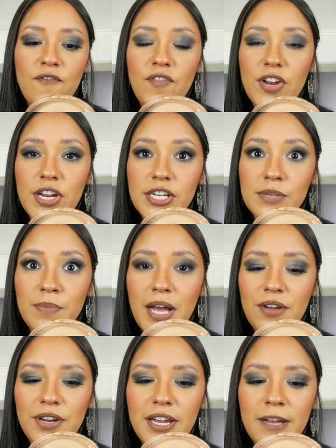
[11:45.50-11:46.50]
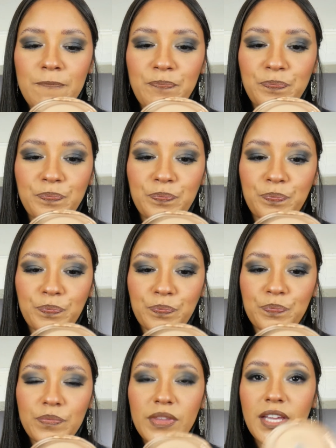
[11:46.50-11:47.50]
Finish Powder
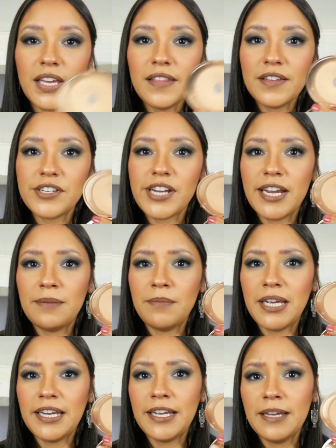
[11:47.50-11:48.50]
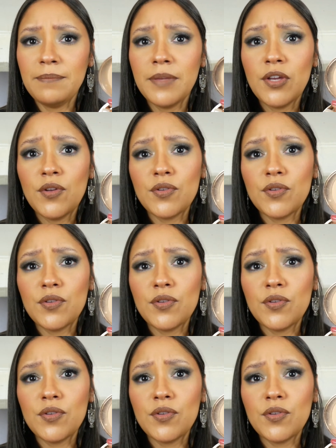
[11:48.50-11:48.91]
in the shade medium.